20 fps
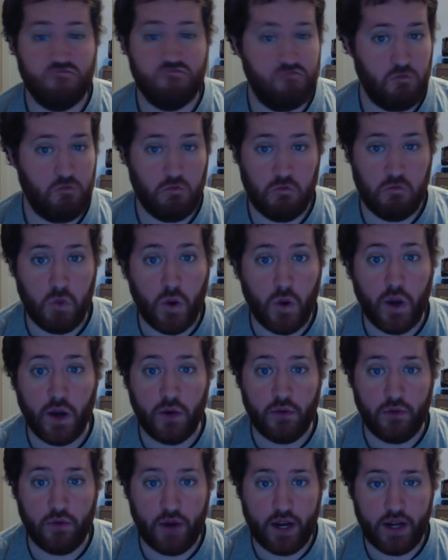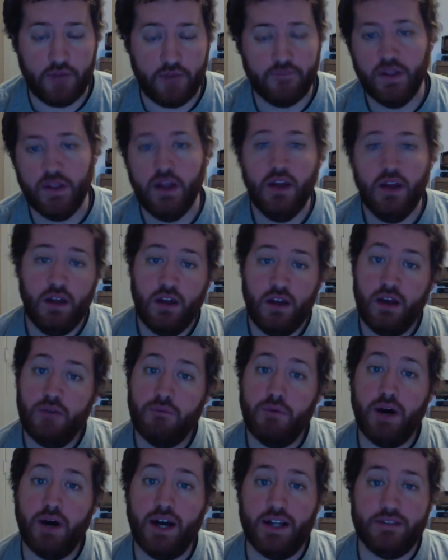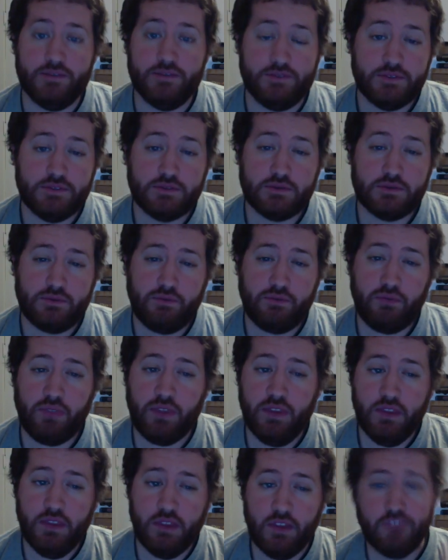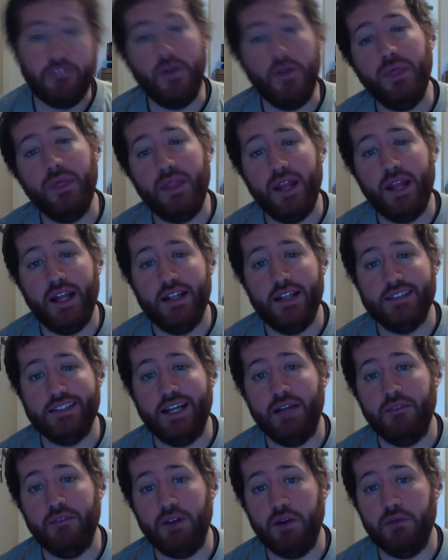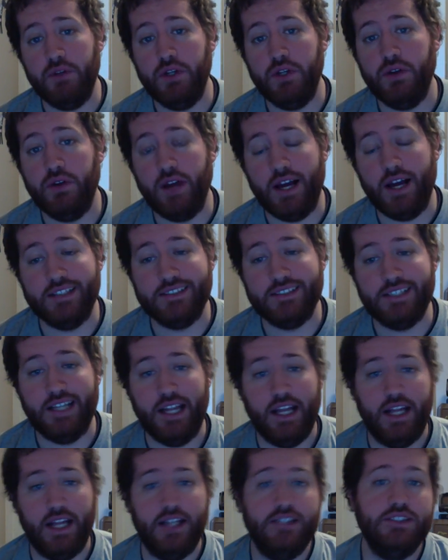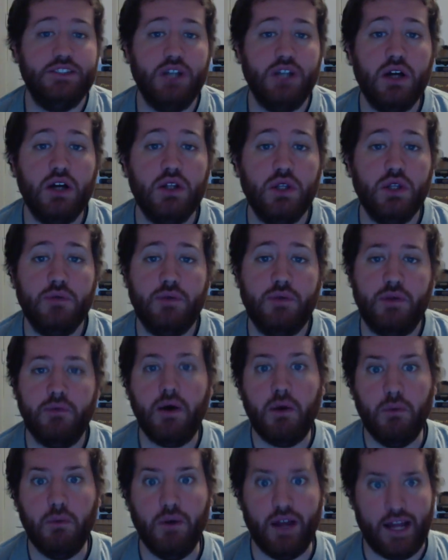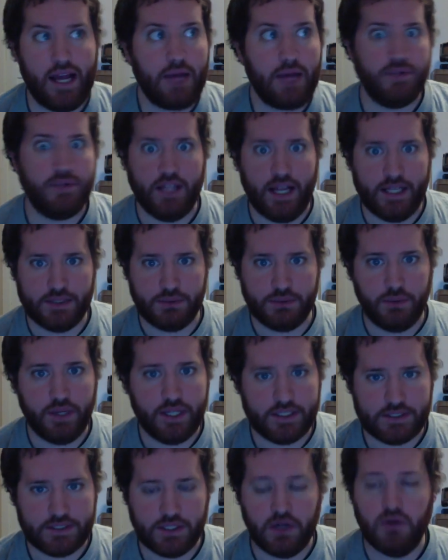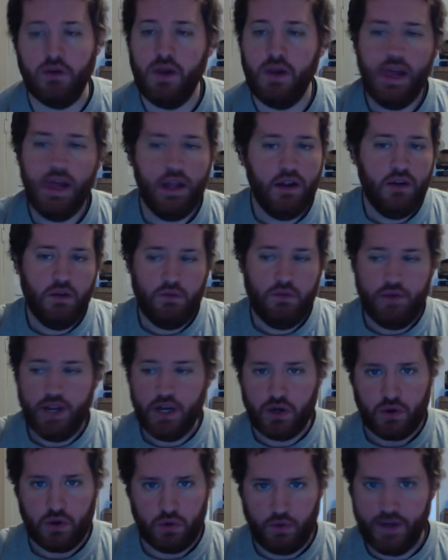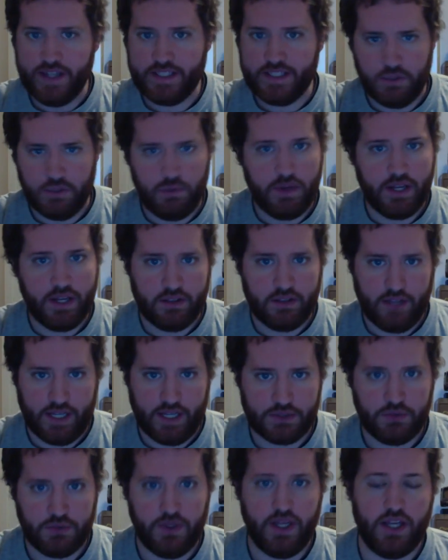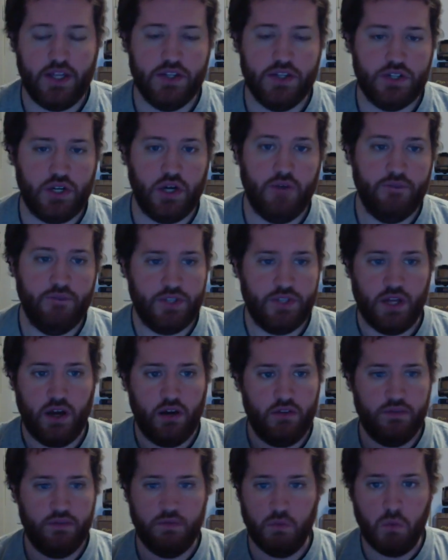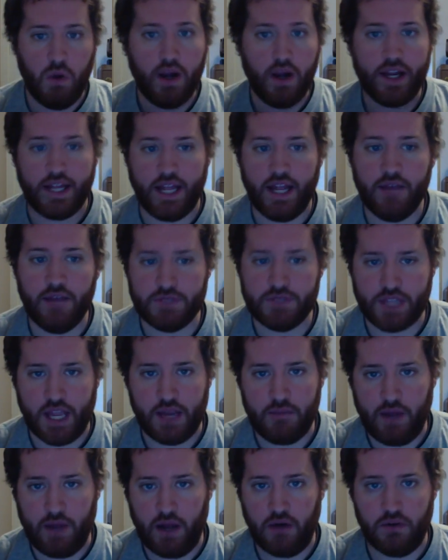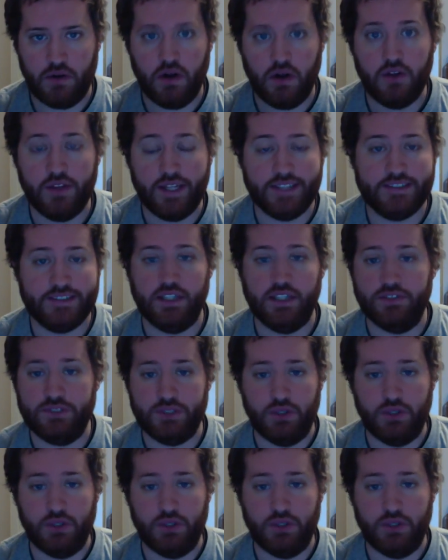Weird, right? But the fun thing is I'm coming to you guys today to talk a little bit about what happened last week. So we had a crazy week last week in terms of what games came out and all that stuff.